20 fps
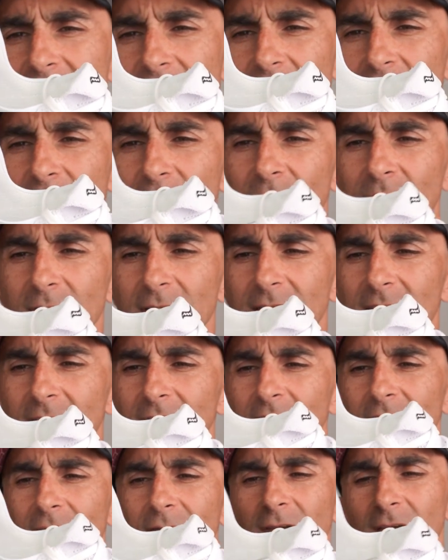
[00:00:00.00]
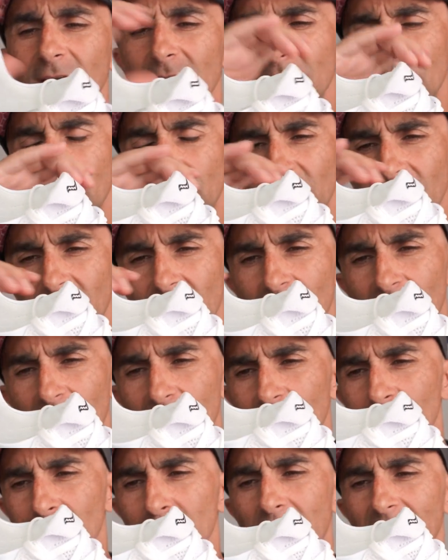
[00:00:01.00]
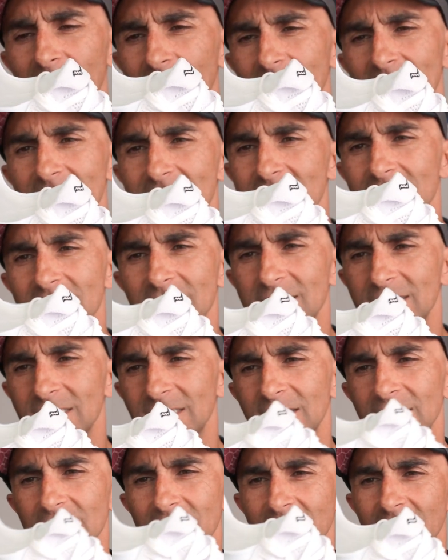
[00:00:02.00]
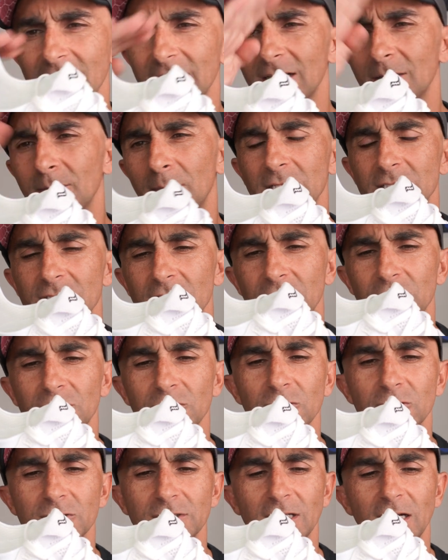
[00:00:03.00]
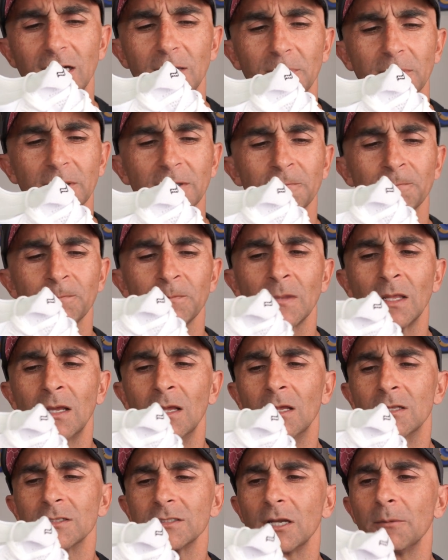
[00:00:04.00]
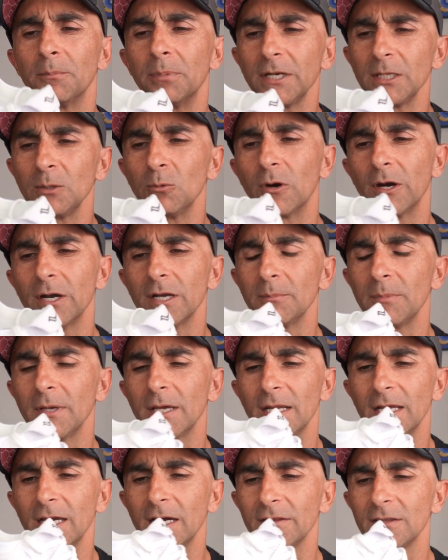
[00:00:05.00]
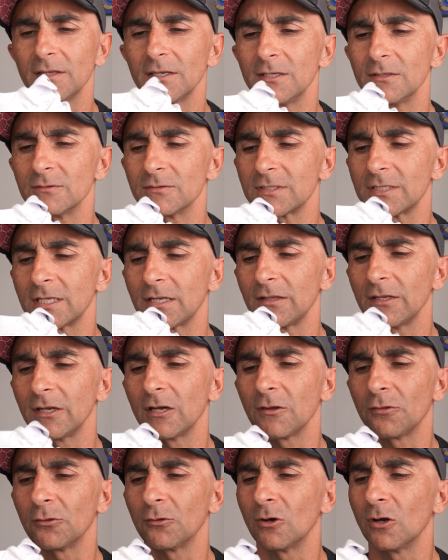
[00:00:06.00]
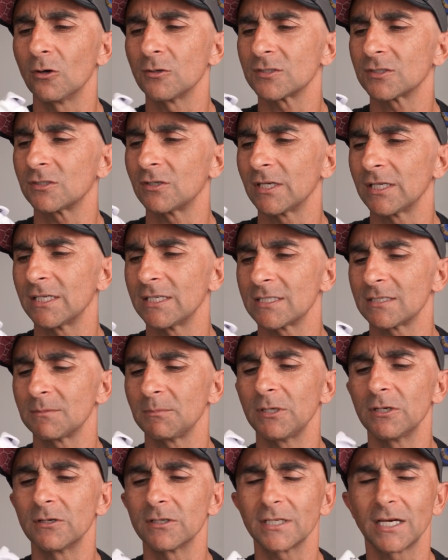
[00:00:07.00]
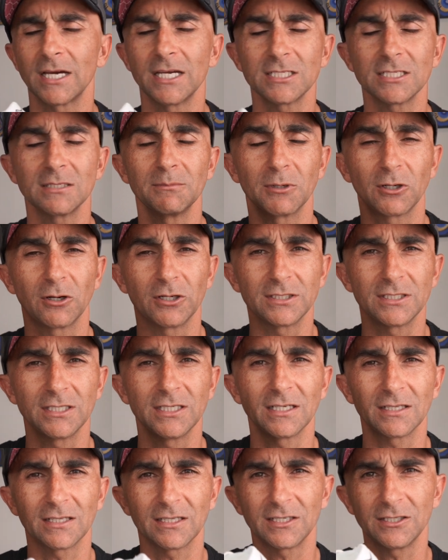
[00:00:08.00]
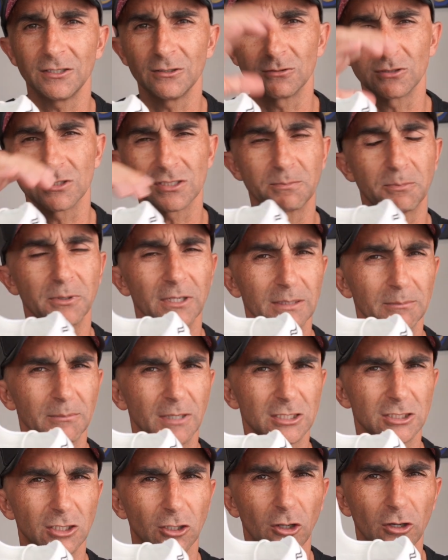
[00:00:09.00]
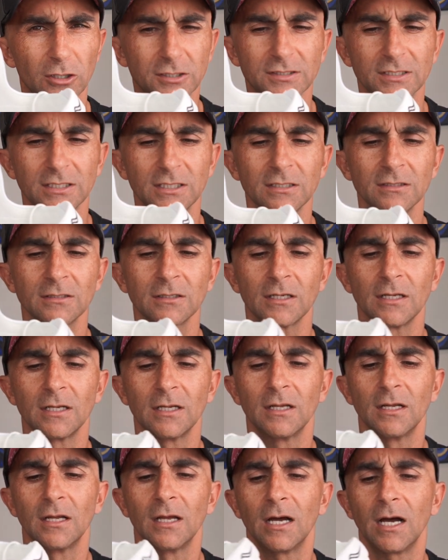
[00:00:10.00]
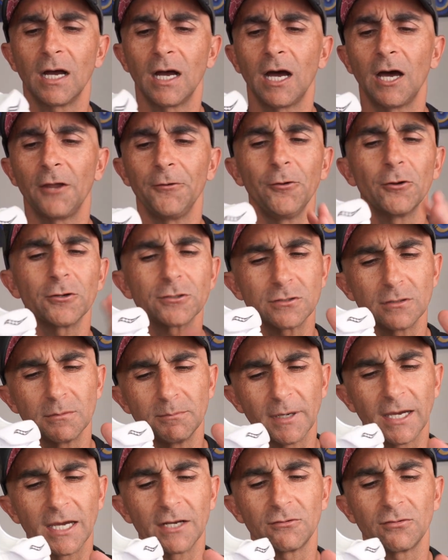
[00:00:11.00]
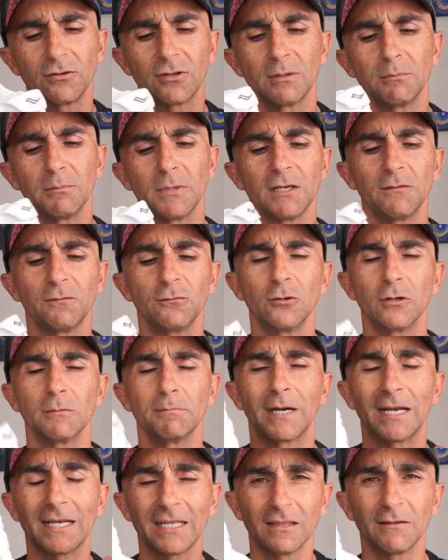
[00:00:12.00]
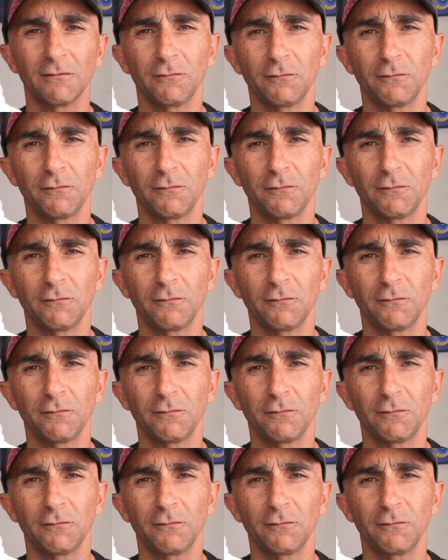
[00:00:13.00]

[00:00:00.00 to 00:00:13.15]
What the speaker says: heel here, of how far back it sits in and how much it curls up. So pretty worried about how the heel sat now. I thought I was going to get some irritation, but I didn't. The heel just pretty much locks in. Not too bad for the midfoot, but in the